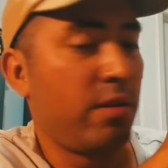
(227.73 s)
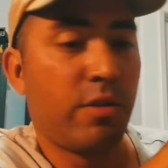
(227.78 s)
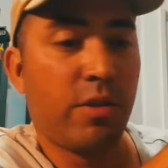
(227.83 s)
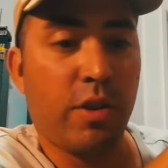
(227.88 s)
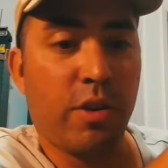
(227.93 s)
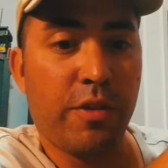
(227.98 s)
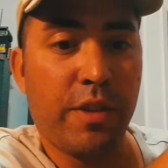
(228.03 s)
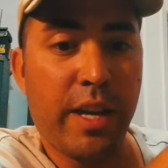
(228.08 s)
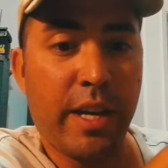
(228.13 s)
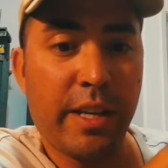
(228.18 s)

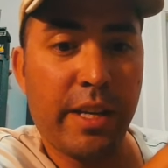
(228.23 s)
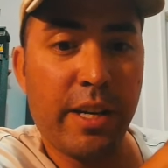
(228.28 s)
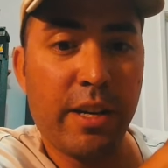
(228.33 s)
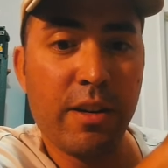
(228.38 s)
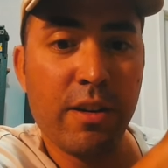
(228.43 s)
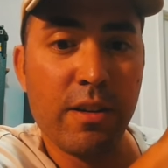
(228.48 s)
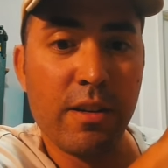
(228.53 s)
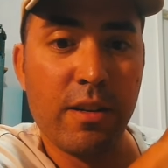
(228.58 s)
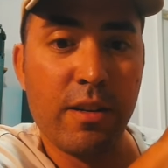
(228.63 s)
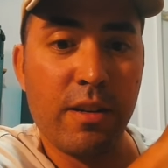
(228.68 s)
turn that
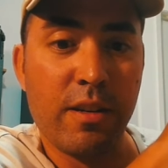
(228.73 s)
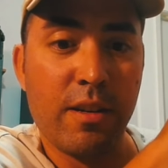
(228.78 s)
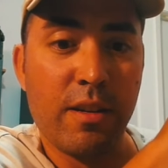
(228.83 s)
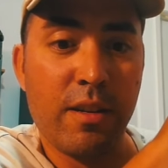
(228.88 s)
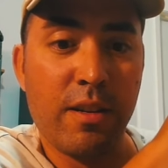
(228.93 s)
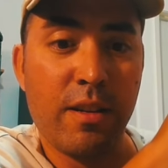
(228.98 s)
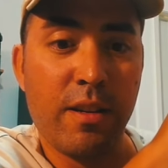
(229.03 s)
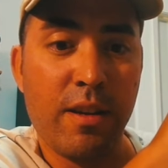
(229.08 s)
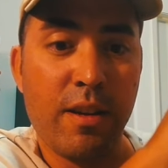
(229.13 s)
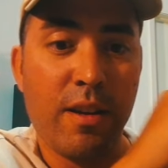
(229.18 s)
here.
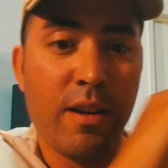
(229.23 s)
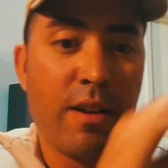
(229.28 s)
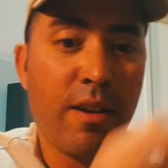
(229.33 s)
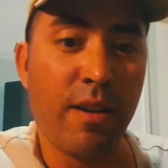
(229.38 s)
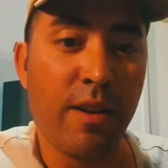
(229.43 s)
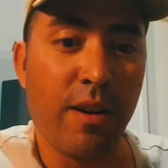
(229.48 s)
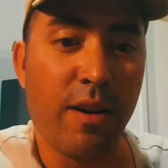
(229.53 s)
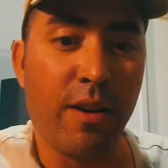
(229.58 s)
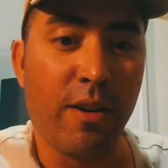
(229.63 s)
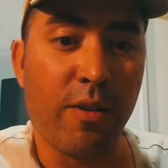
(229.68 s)

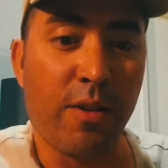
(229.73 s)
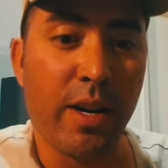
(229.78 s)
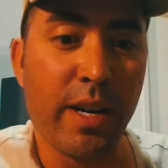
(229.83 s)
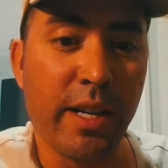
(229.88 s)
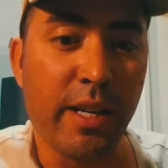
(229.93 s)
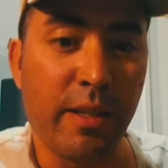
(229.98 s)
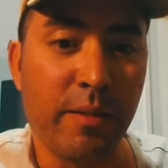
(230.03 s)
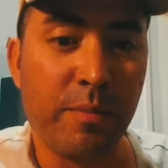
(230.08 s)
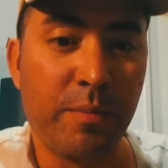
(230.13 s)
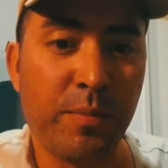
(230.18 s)
All right.